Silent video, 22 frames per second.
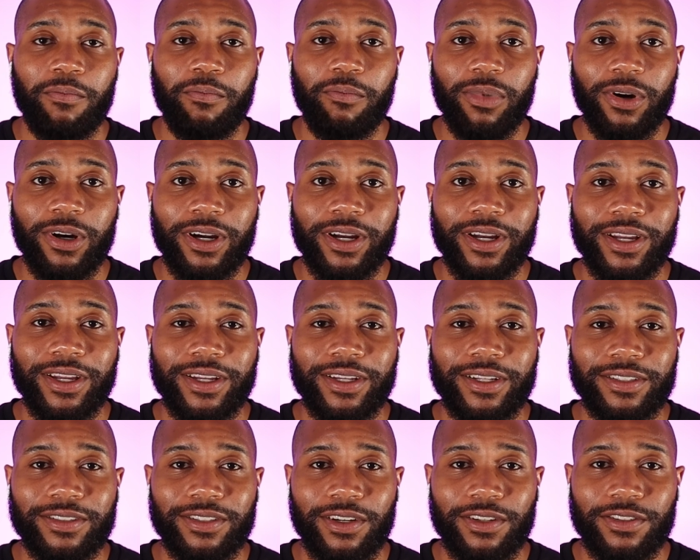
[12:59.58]
But
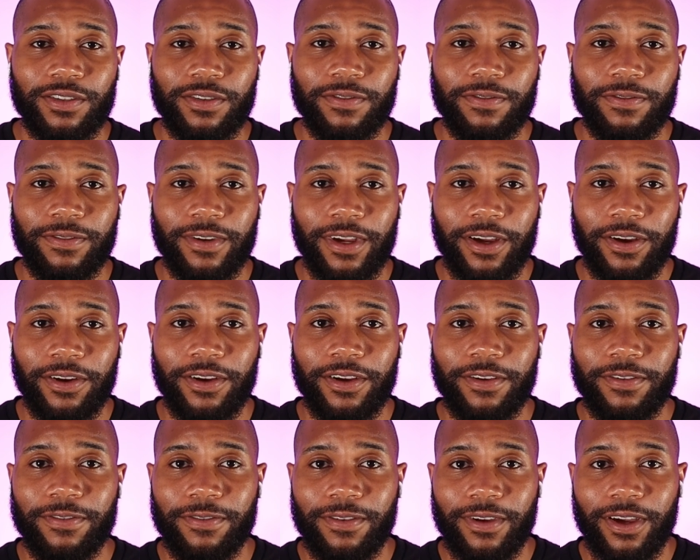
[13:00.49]
it's also
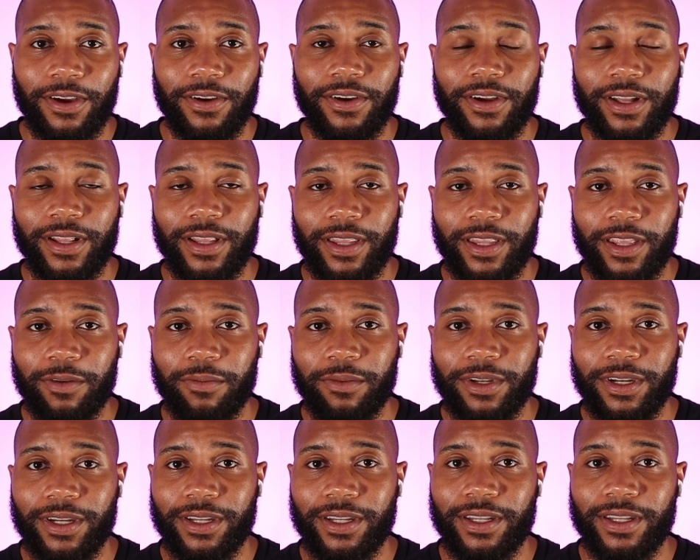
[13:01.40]
very, very
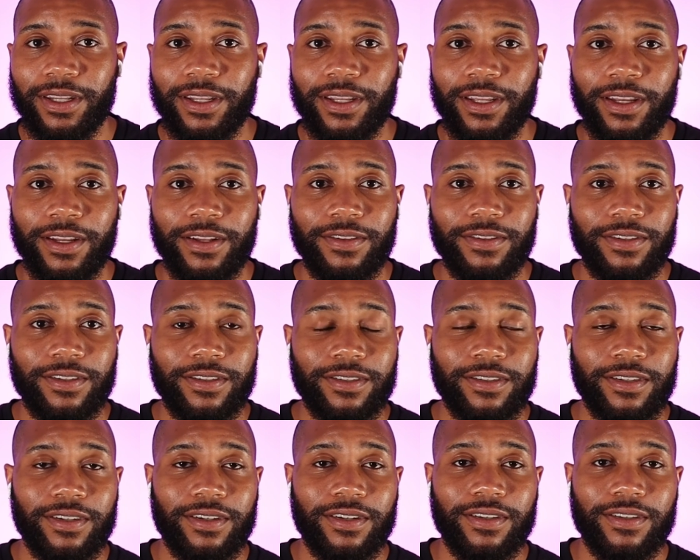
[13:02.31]
limited
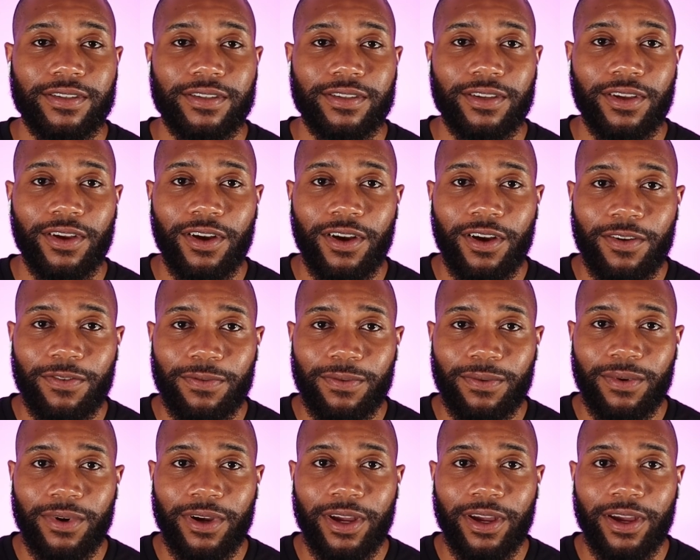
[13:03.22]
just in its
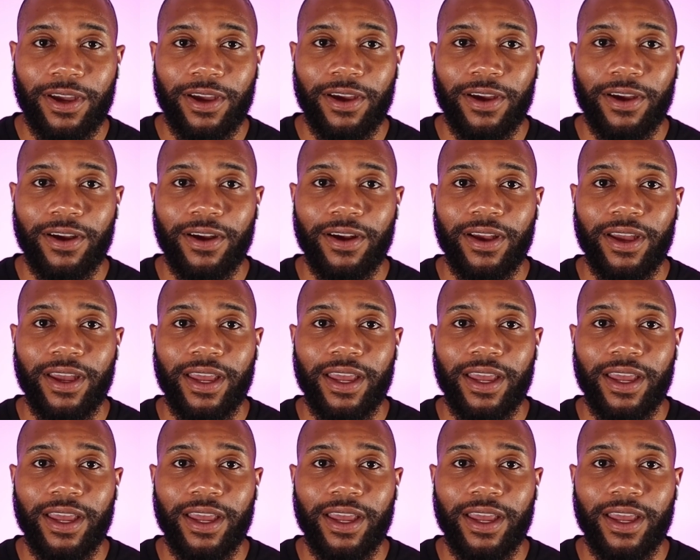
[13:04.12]
software,